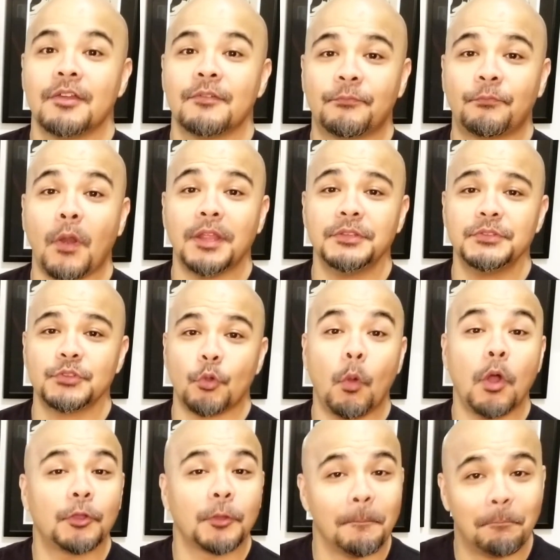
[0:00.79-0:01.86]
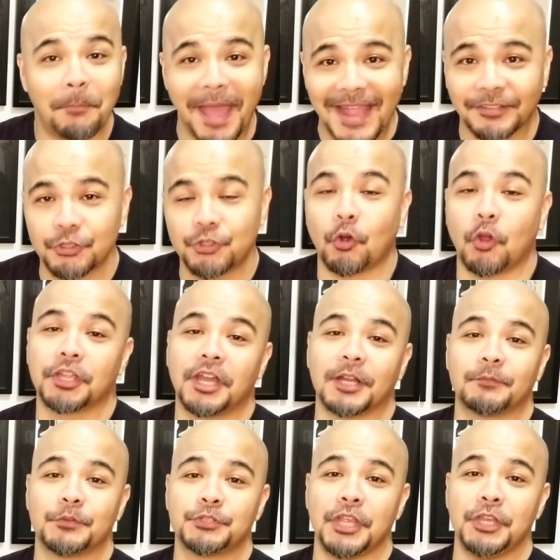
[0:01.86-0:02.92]
Friends, welcome back to Drawing
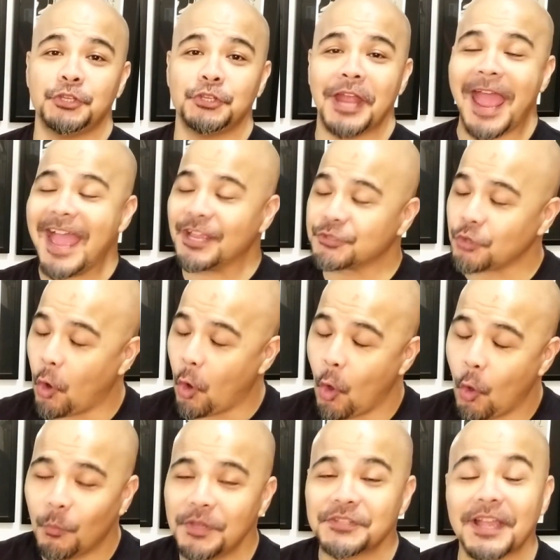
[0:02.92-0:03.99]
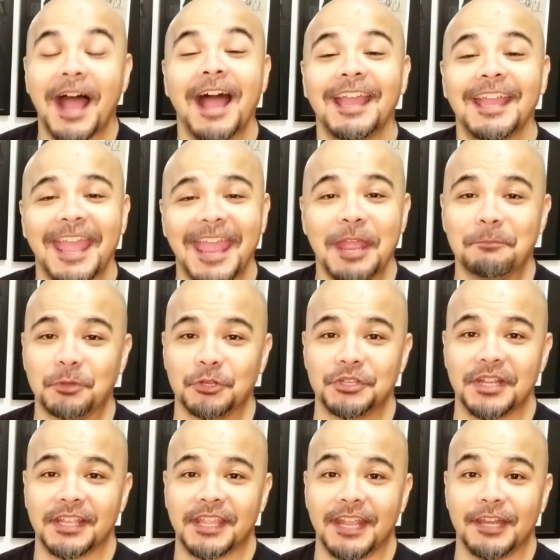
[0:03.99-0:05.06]
Conversation. As always, I am your
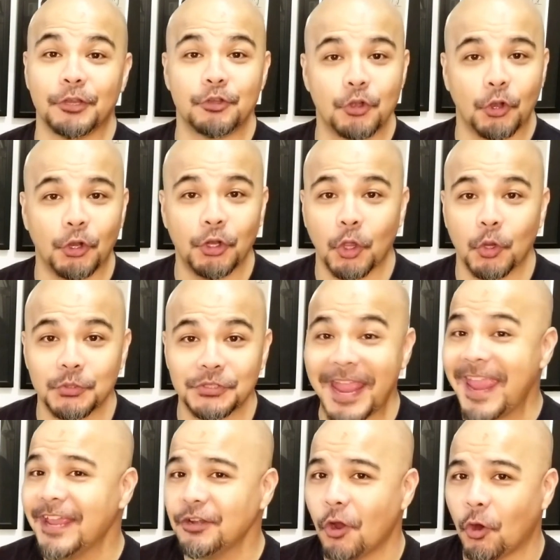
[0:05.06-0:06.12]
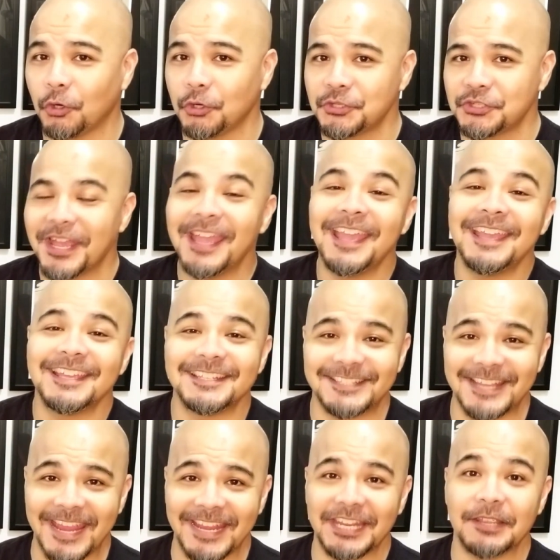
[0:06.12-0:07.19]
dedicated nerd host and artist,
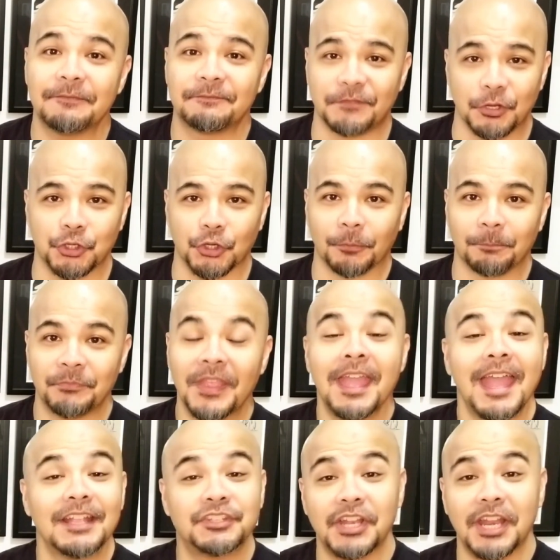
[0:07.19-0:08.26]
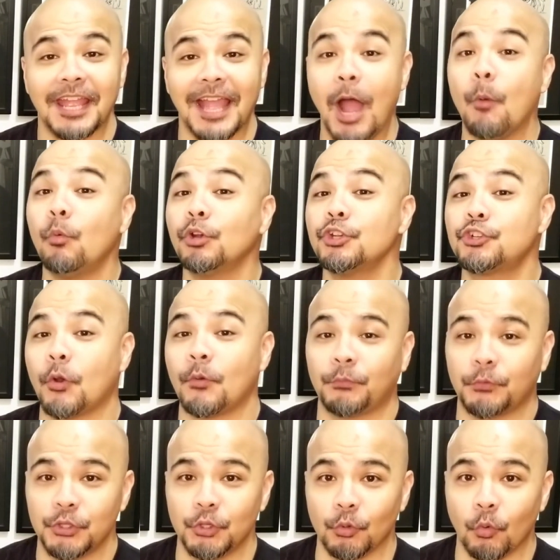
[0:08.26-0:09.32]
Danny Fisher. And today I want to draw for
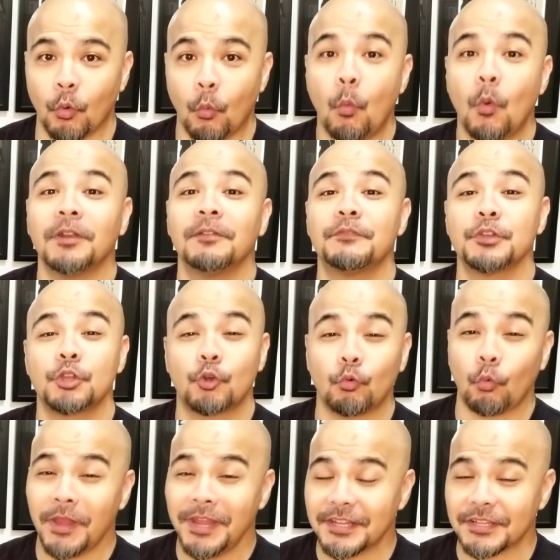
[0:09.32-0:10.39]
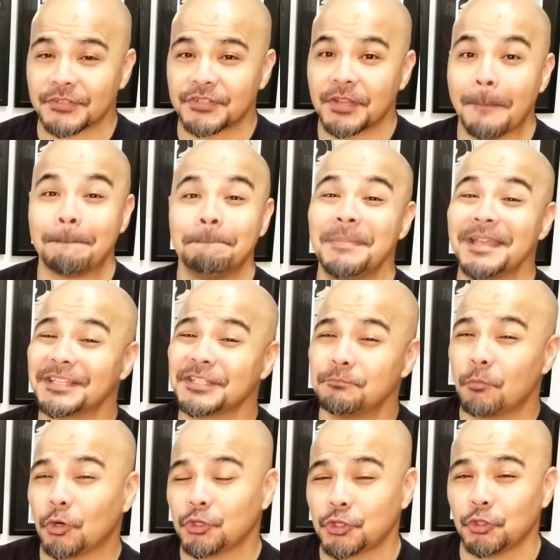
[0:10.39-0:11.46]
you one of the greatest mixed
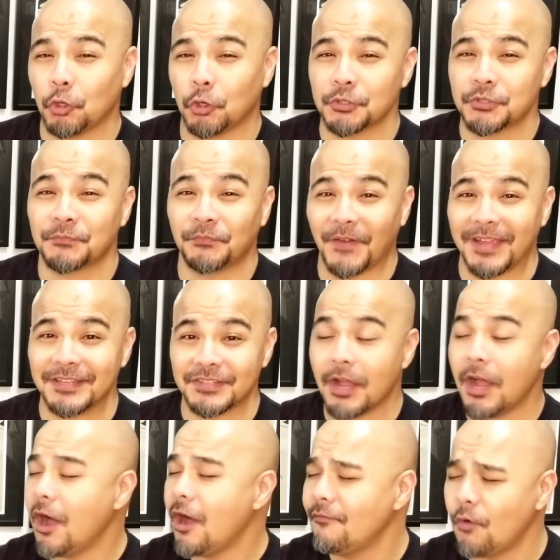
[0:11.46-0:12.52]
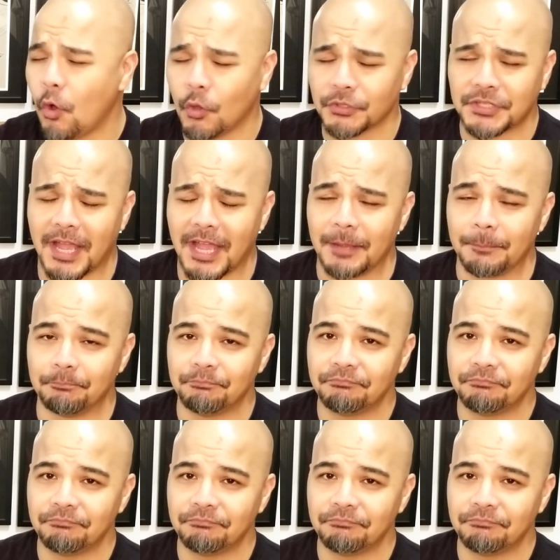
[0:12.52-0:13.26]
martial arts fights of all time,